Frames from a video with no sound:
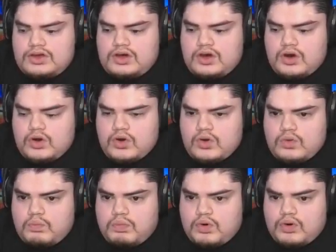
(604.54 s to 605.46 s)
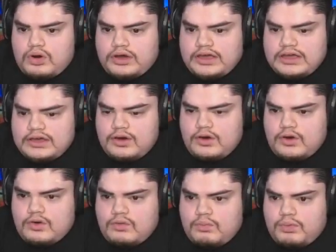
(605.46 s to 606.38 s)
Oh boy.
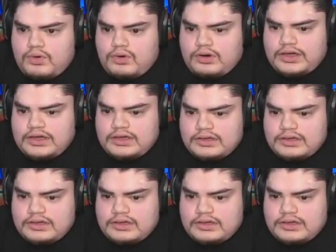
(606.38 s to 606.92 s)
Oh boy.